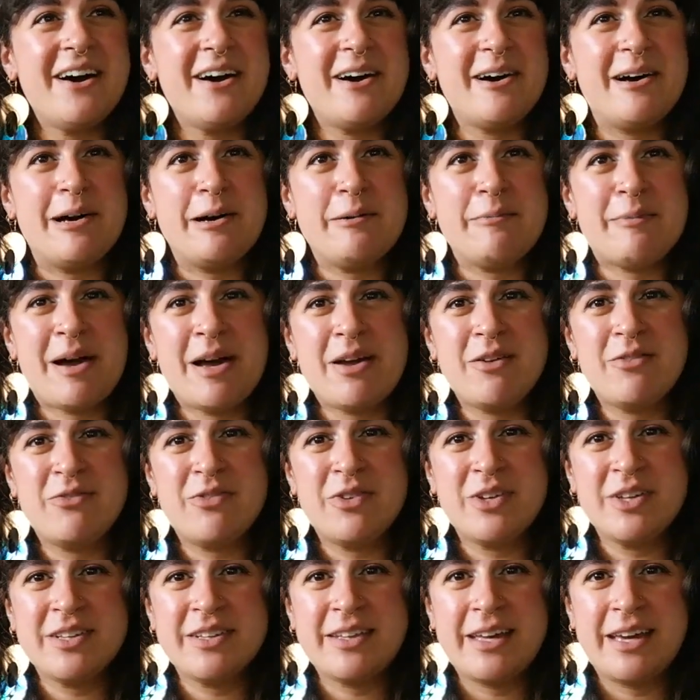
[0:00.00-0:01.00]
I
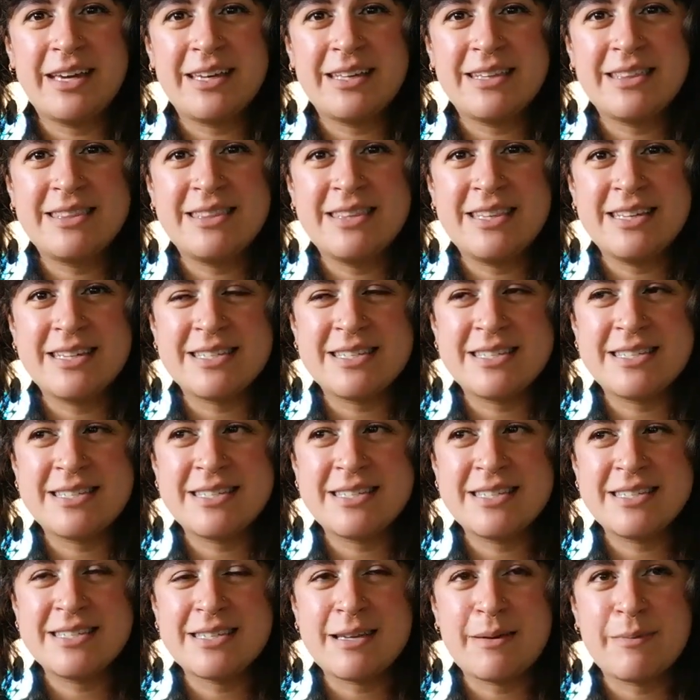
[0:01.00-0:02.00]
feel like this
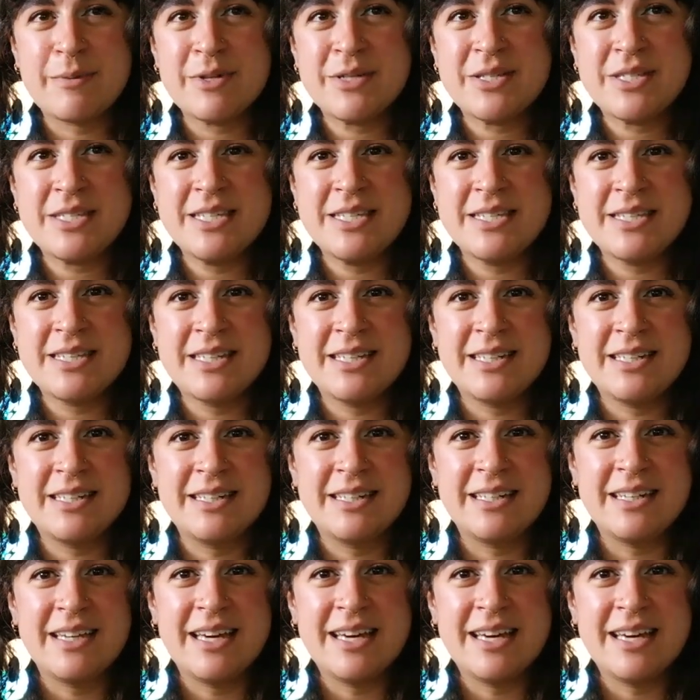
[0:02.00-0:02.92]
summer season